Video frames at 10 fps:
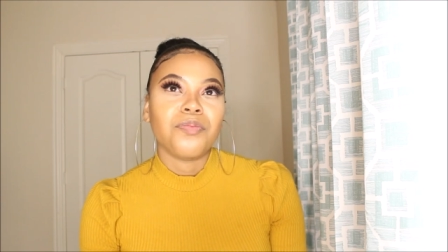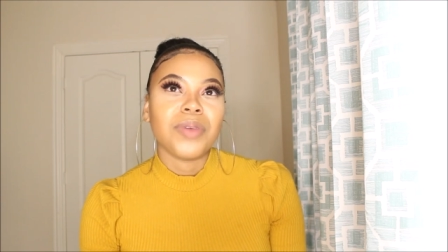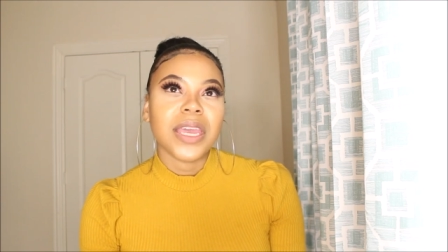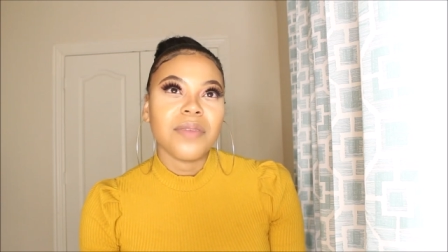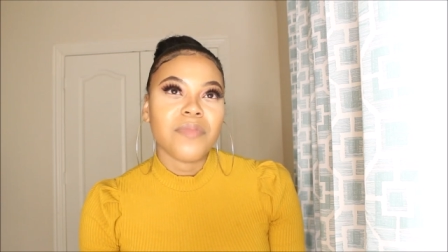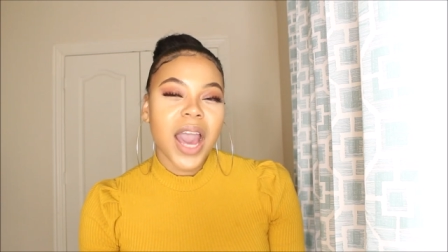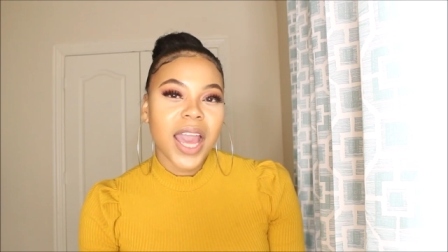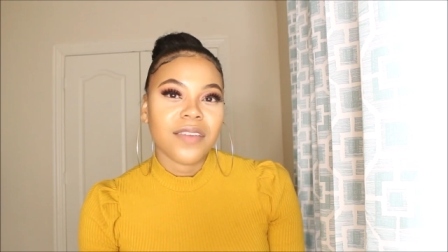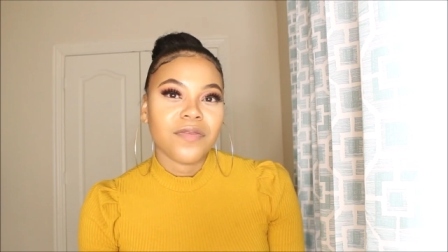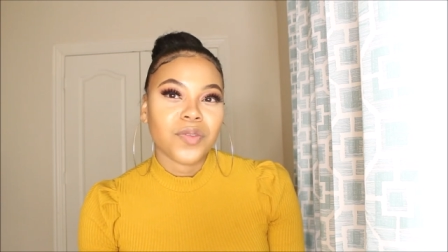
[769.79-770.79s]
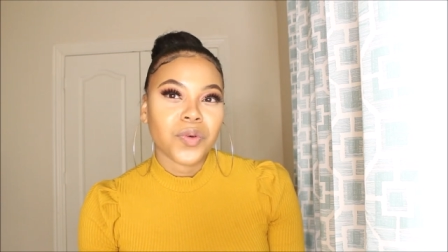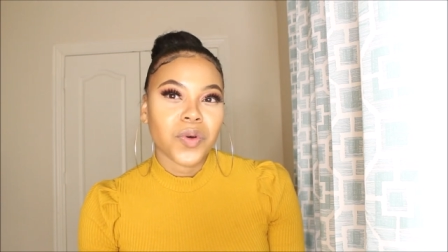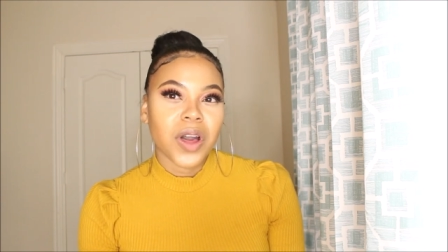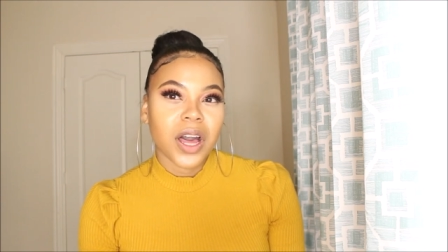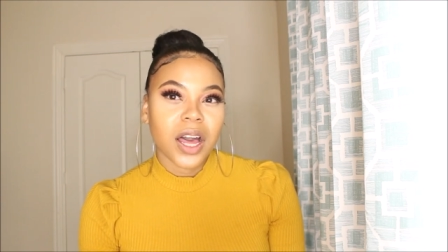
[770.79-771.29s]
be
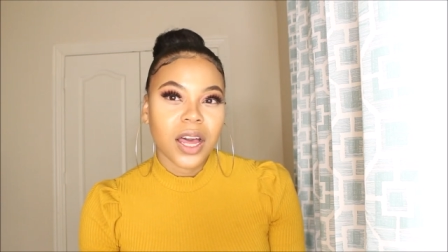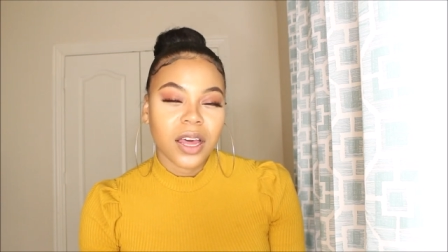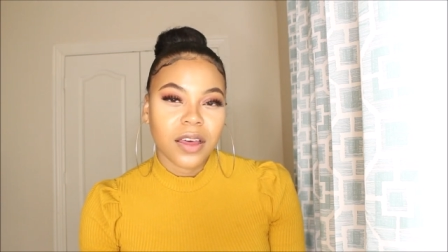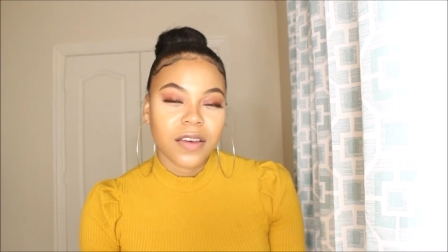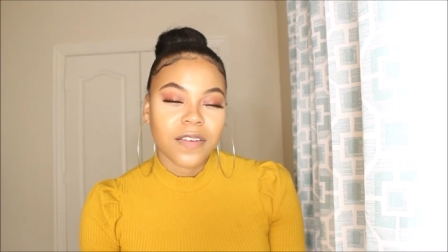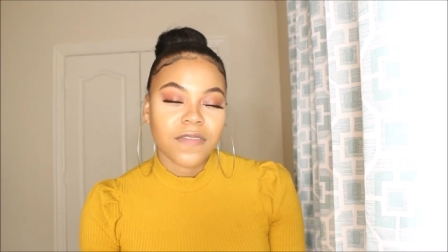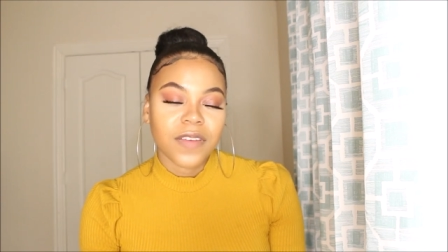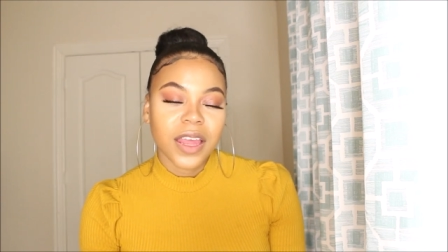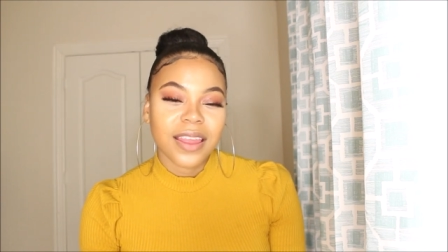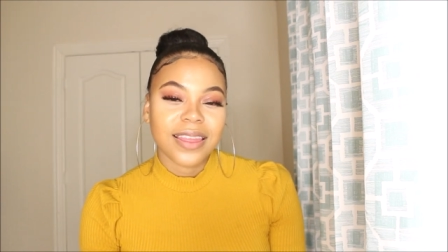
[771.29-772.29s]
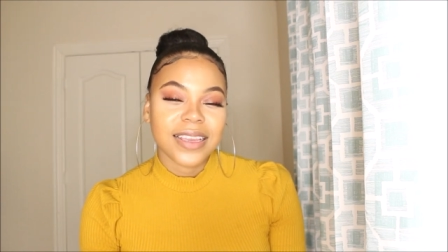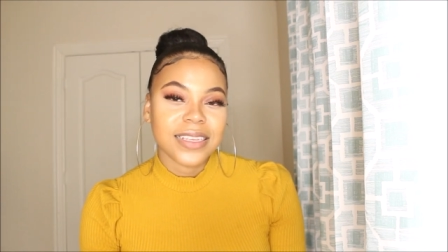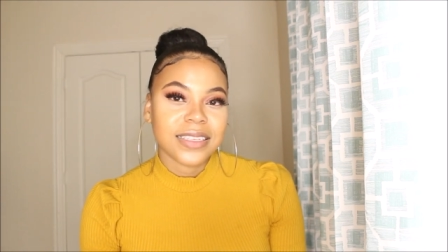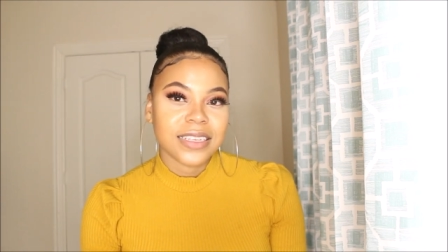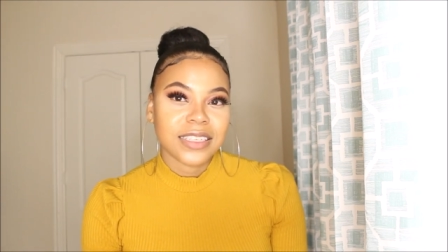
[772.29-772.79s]
mindful of the
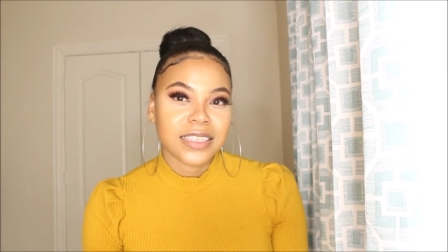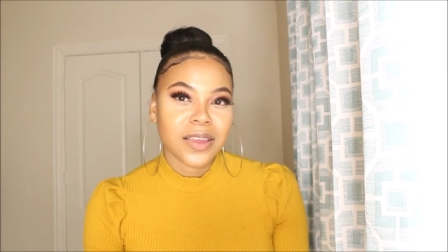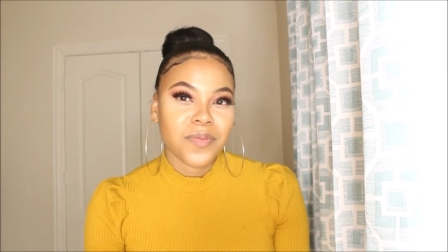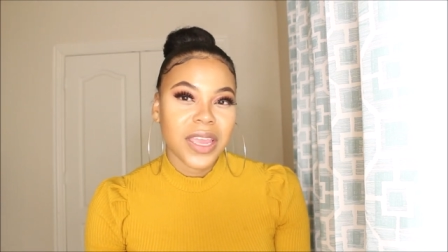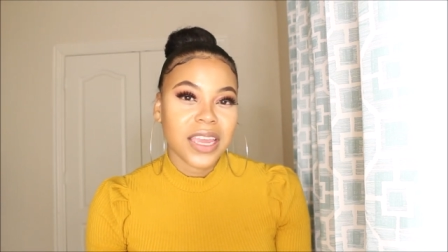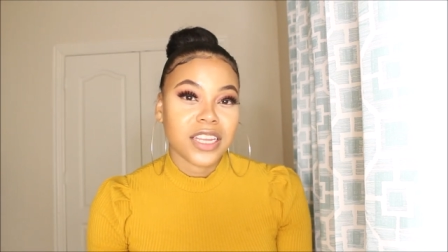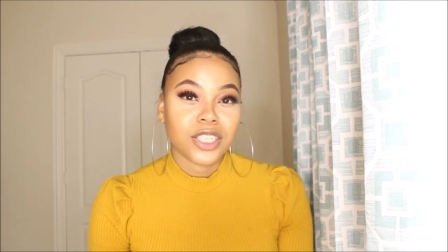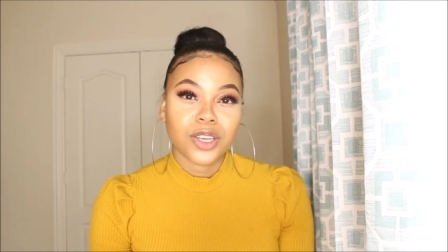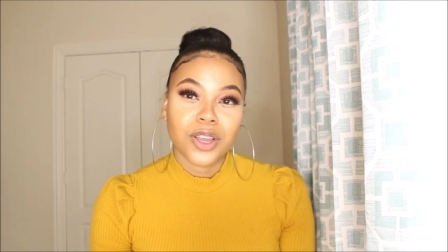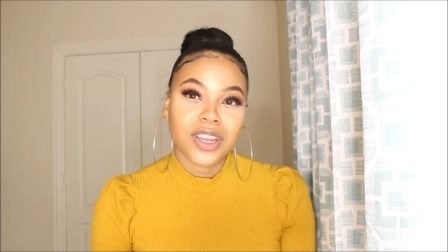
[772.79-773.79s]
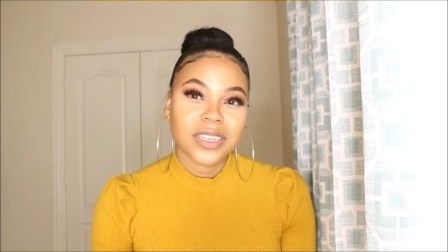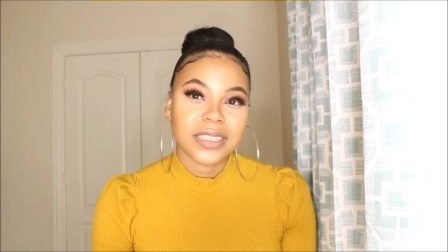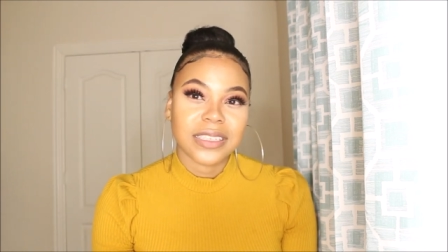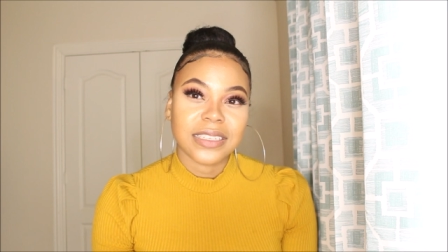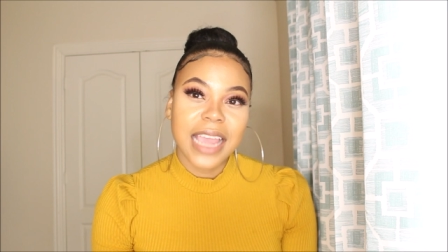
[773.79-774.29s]
system in its current
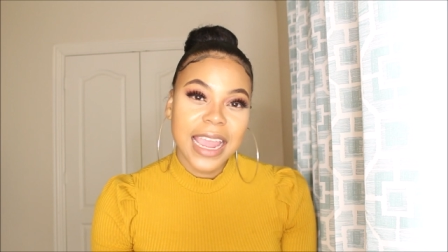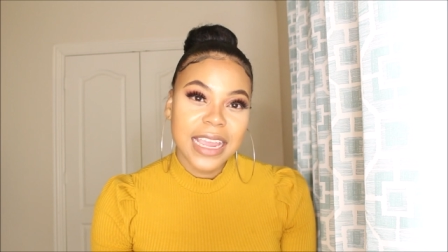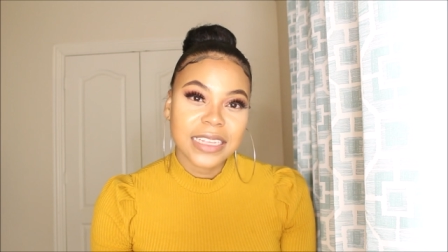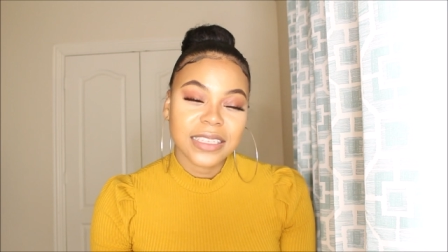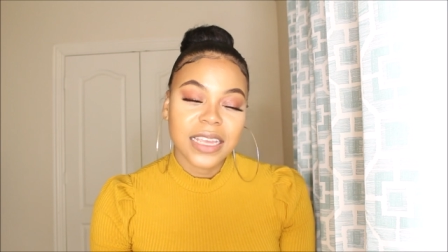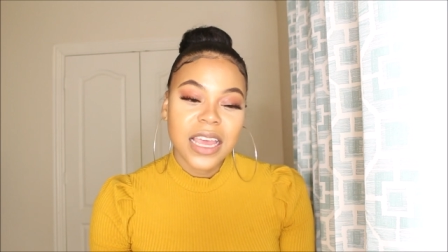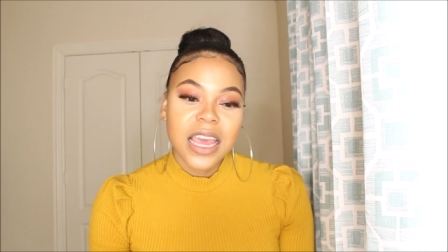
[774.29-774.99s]
state,